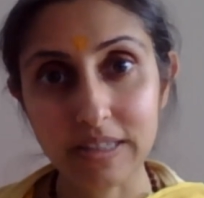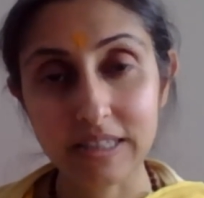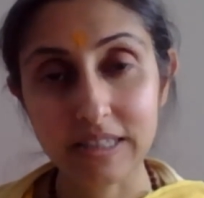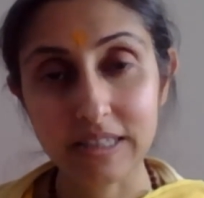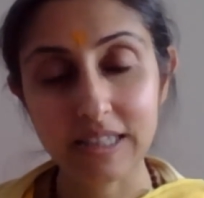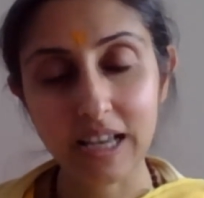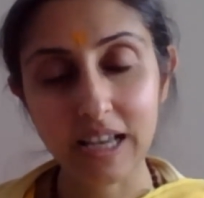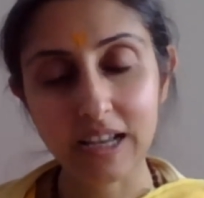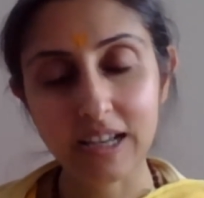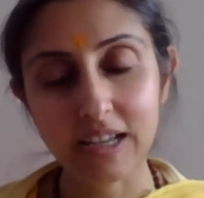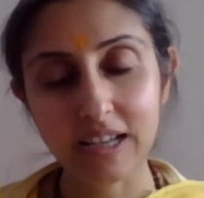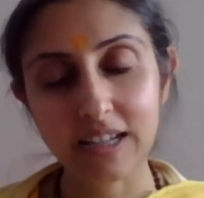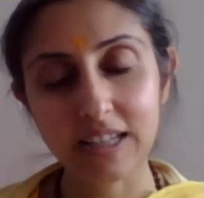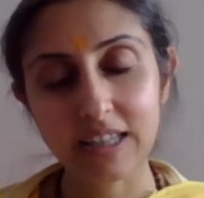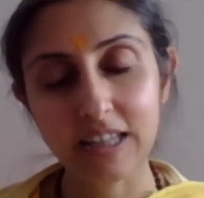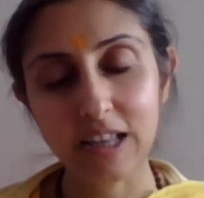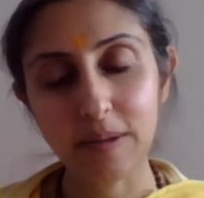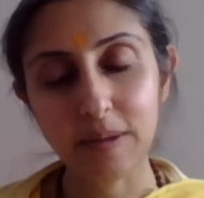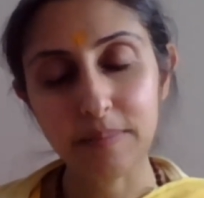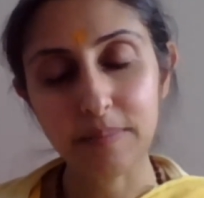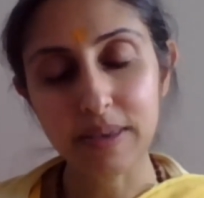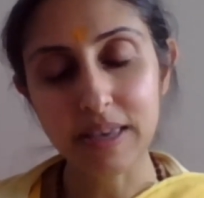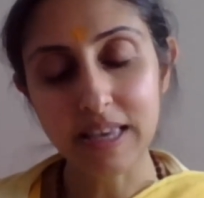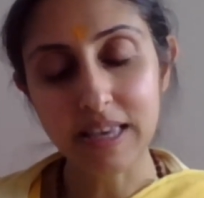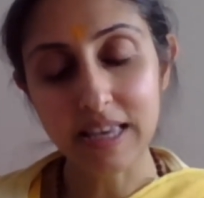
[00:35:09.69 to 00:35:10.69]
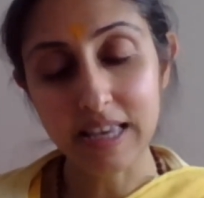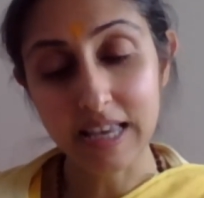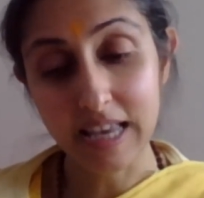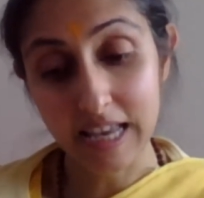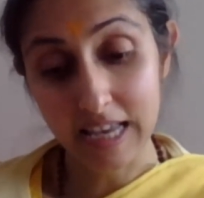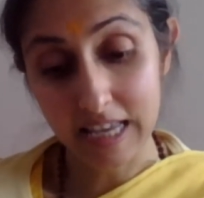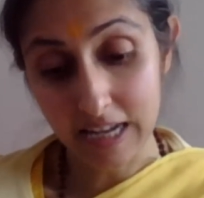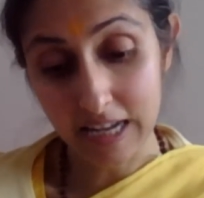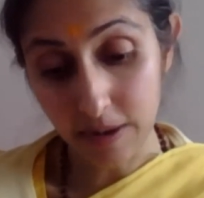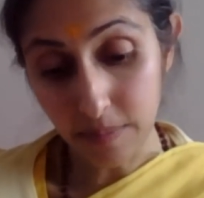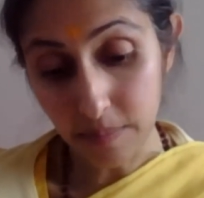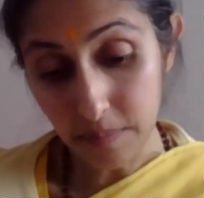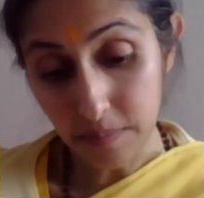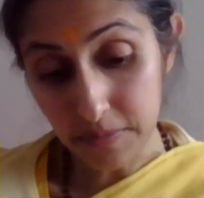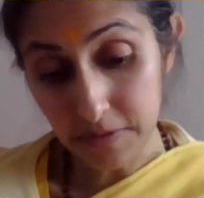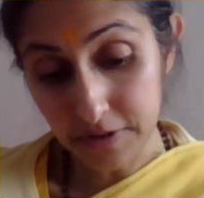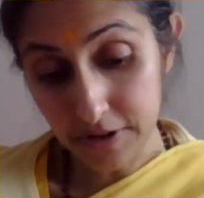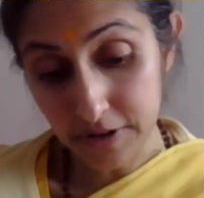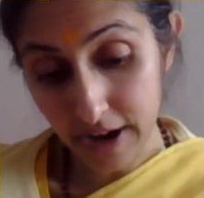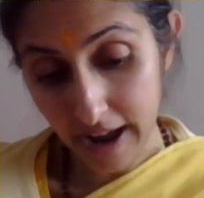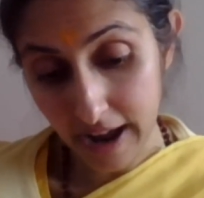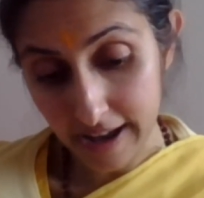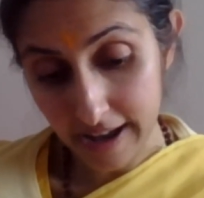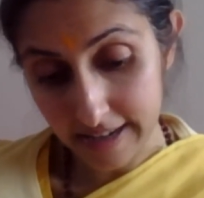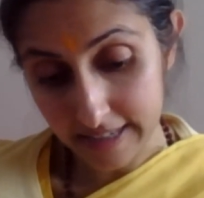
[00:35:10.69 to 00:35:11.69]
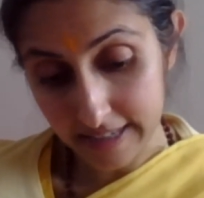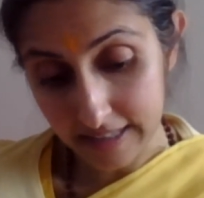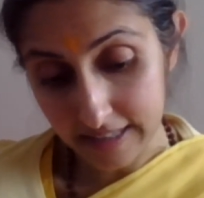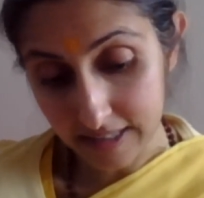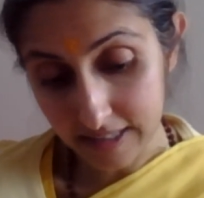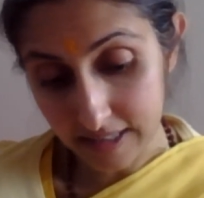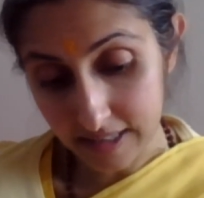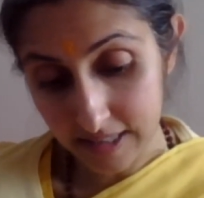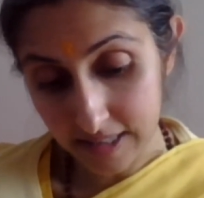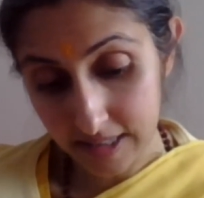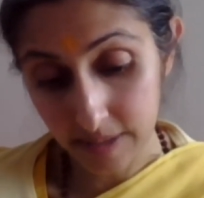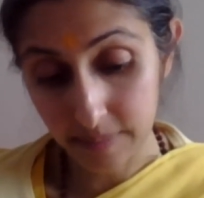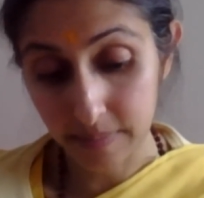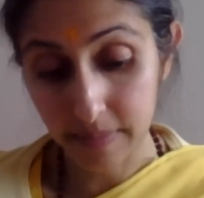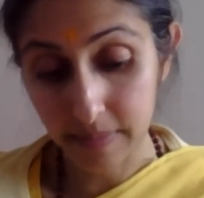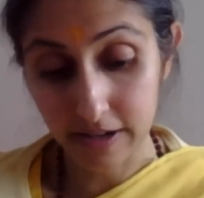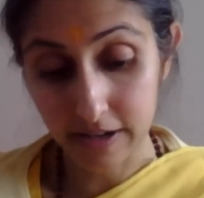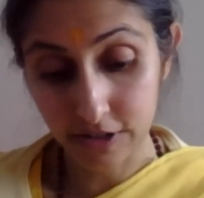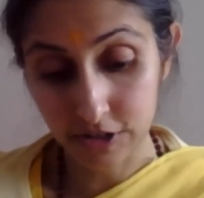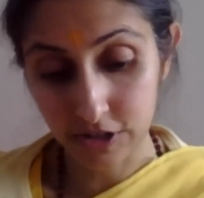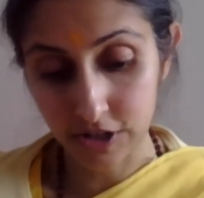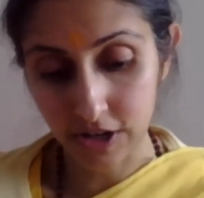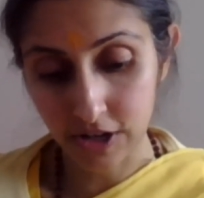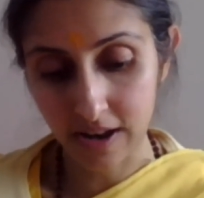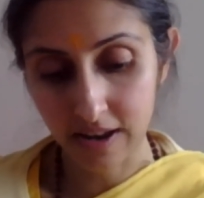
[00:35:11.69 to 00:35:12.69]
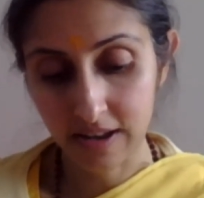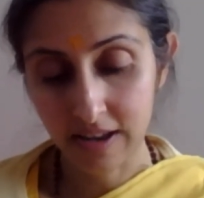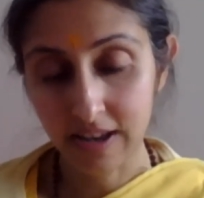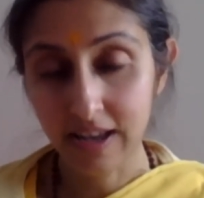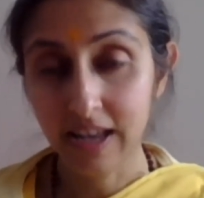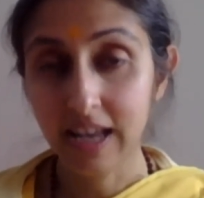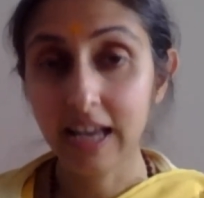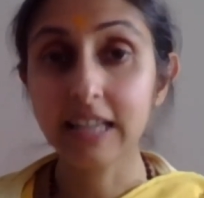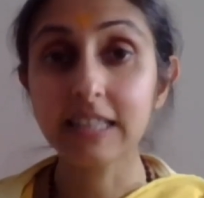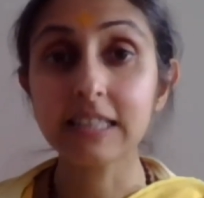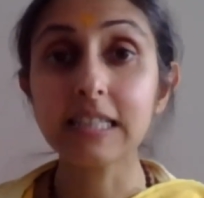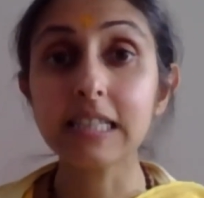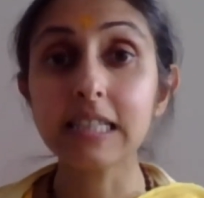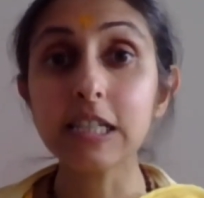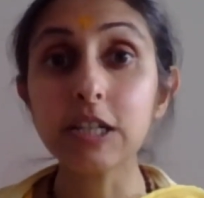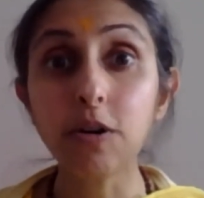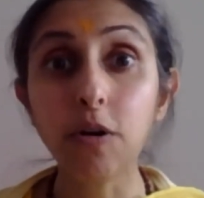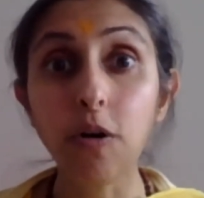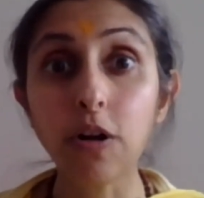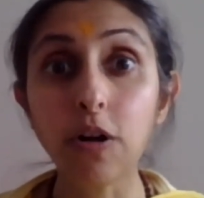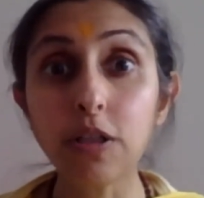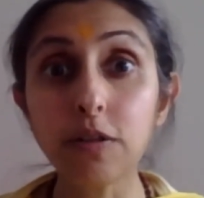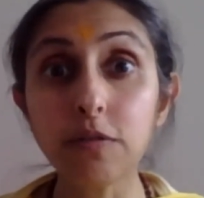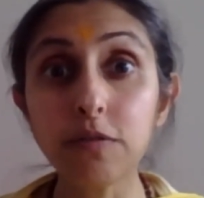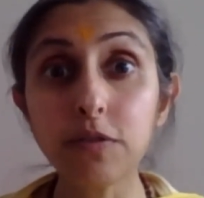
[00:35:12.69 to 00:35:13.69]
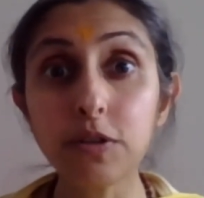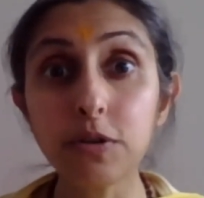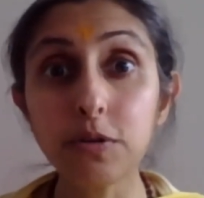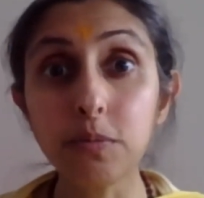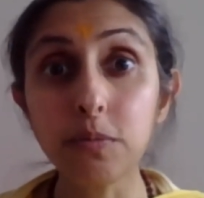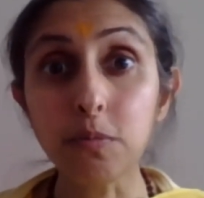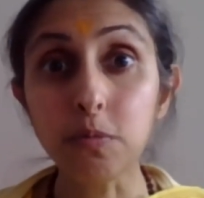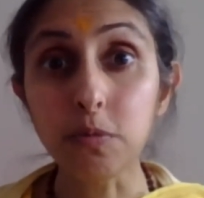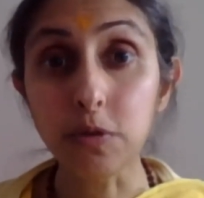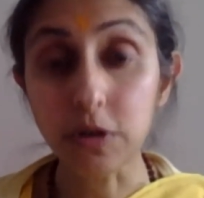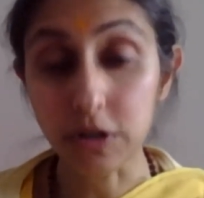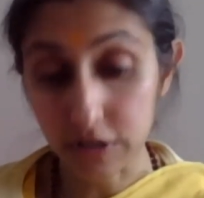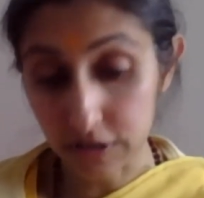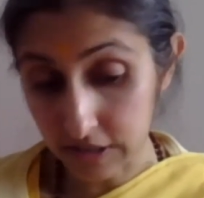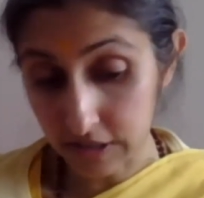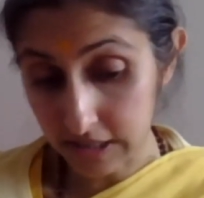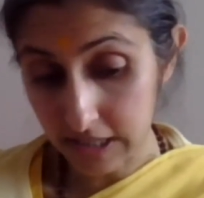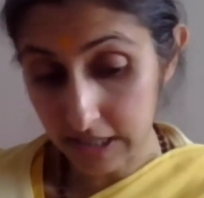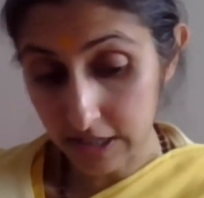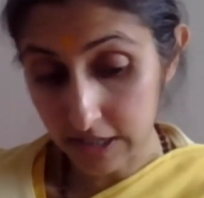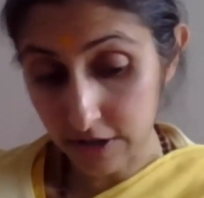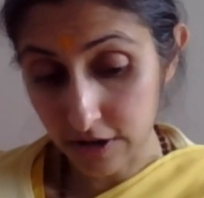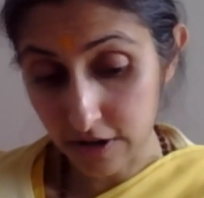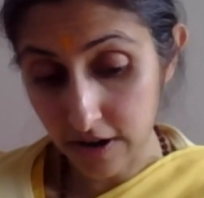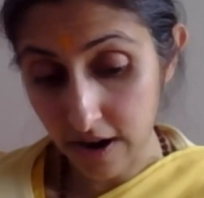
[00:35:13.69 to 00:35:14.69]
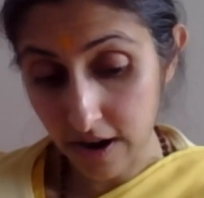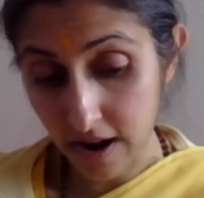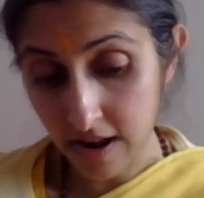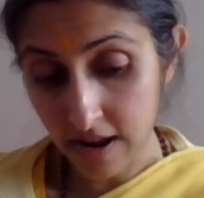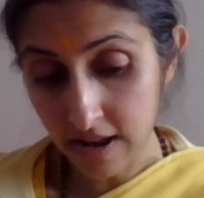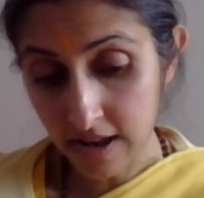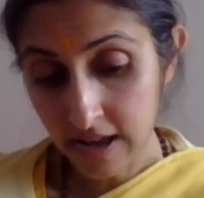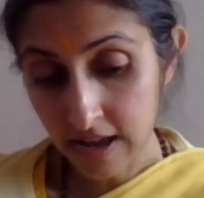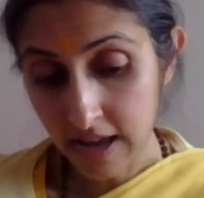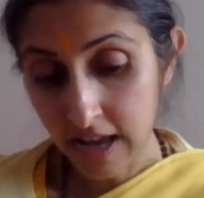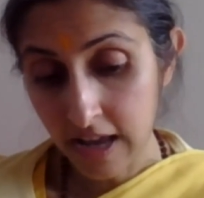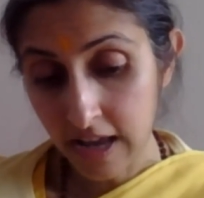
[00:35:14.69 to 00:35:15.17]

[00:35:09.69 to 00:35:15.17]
Sakradapi yenam murari samacha. And see all of the words here. Huh?